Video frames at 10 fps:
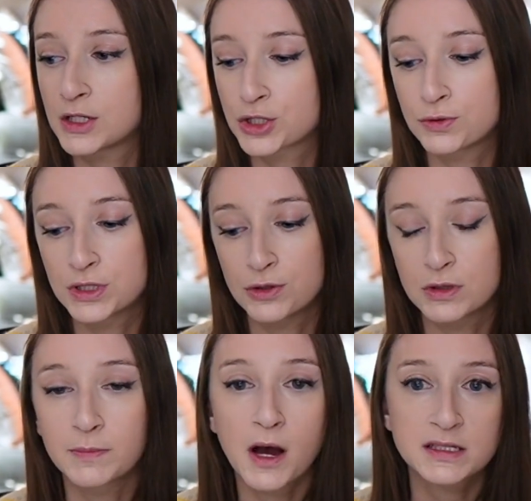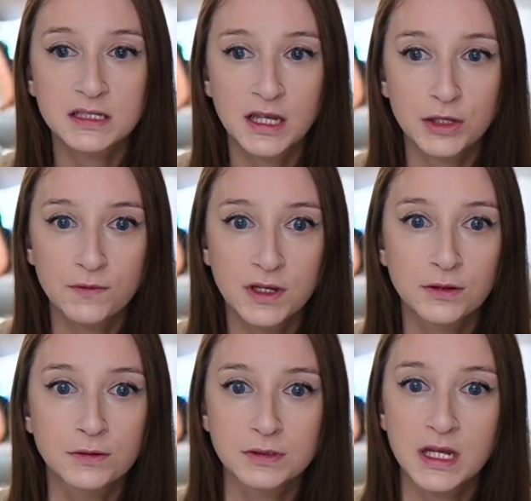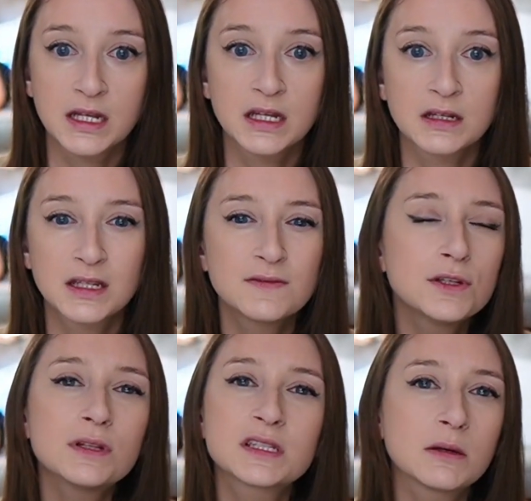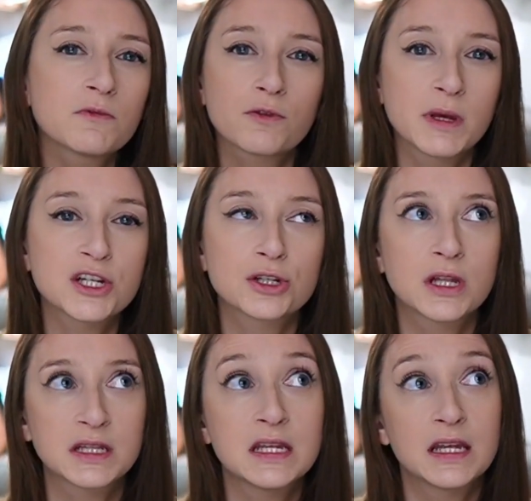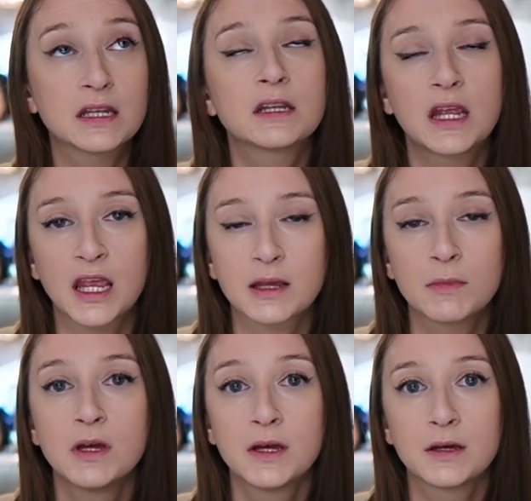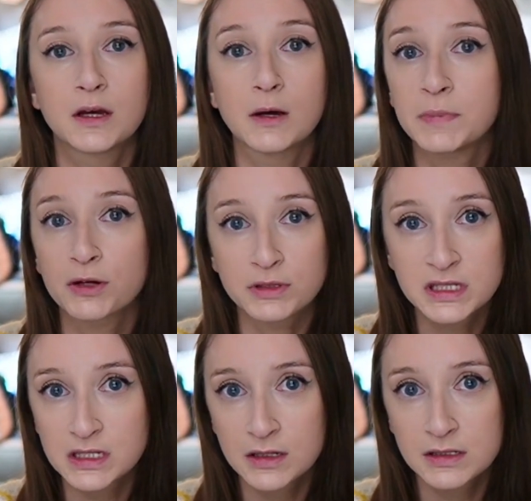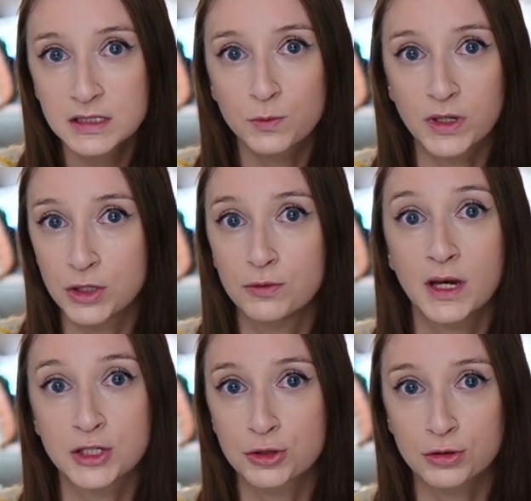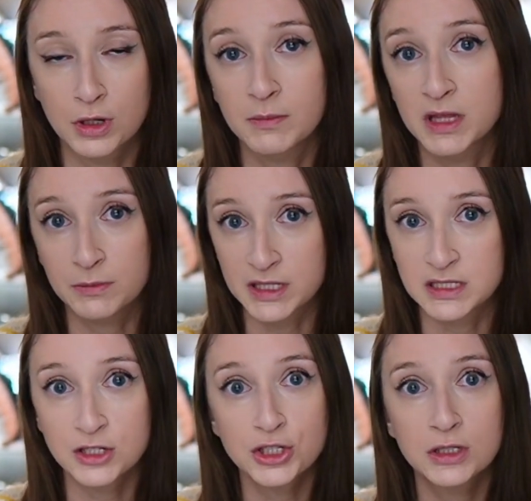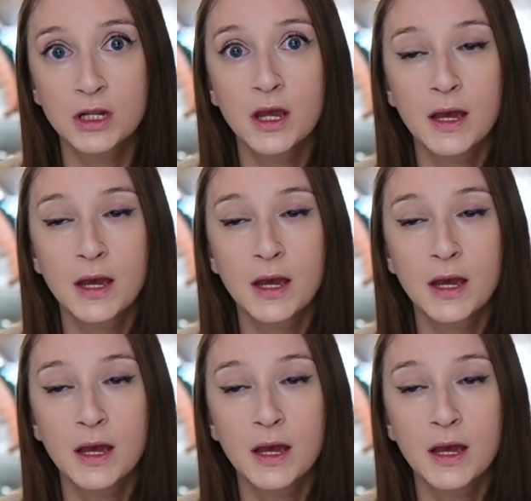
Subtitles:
shows you the bosses that you've killed, and it gives you the same information that the in-game appearance does when you enter a Mythic Plus dungeon,